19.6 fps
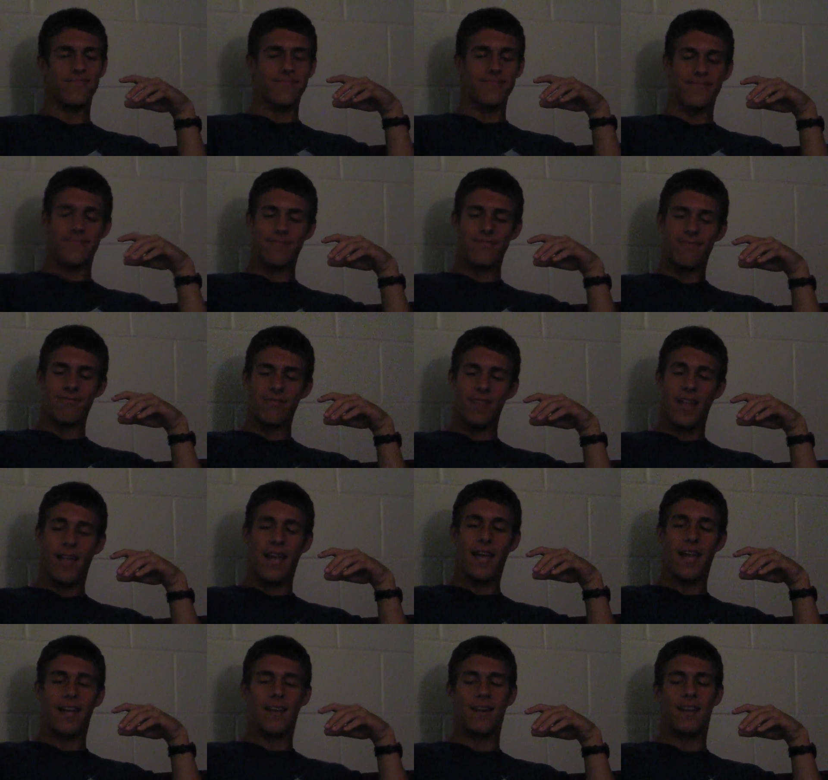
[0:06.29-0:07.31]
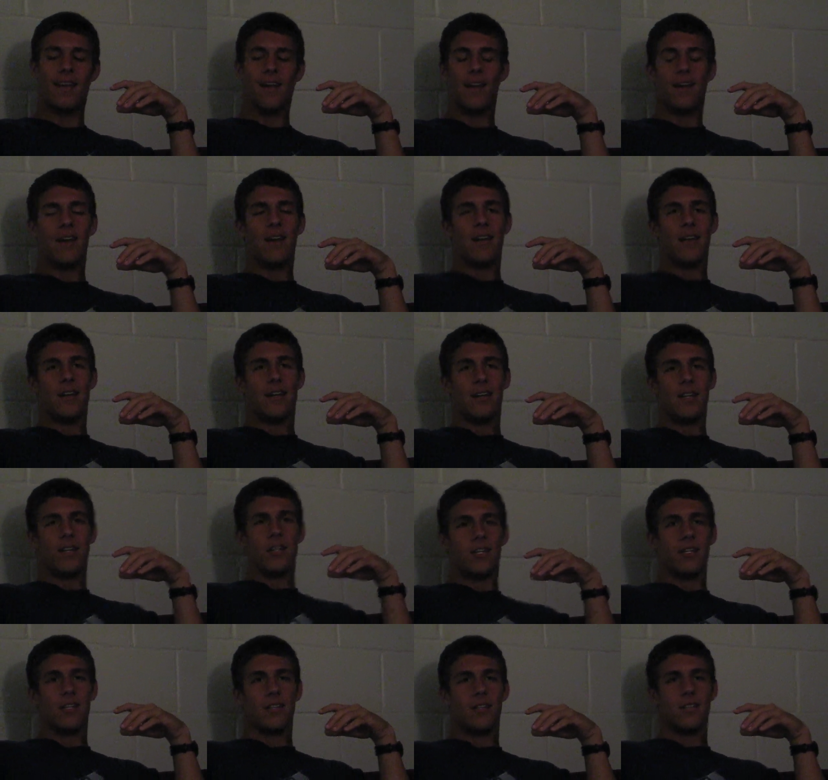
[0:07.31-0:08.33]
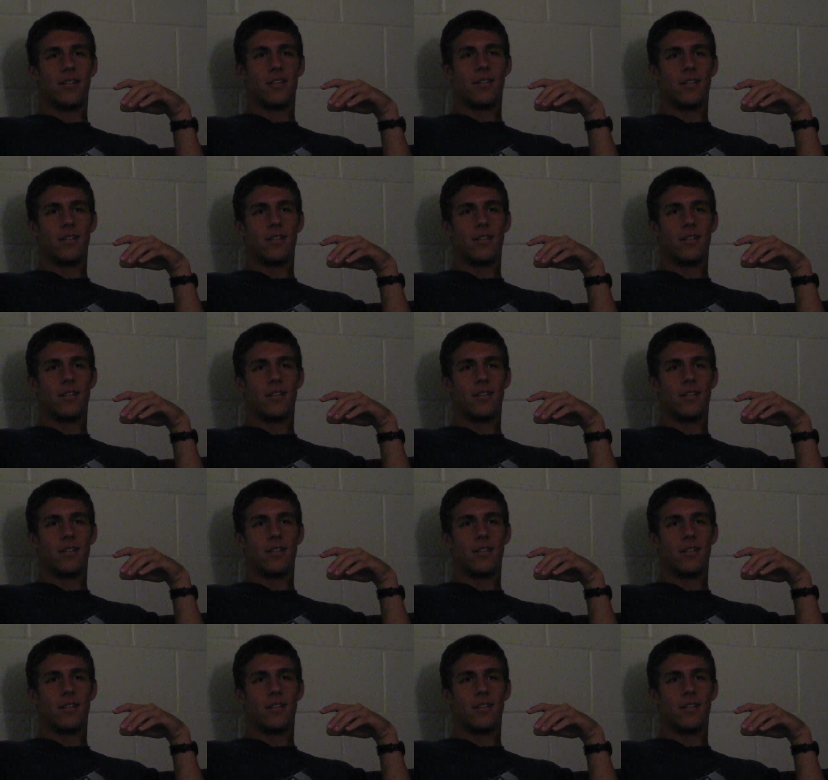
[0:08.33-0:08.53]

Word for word: Okay. That's, and that's late for you.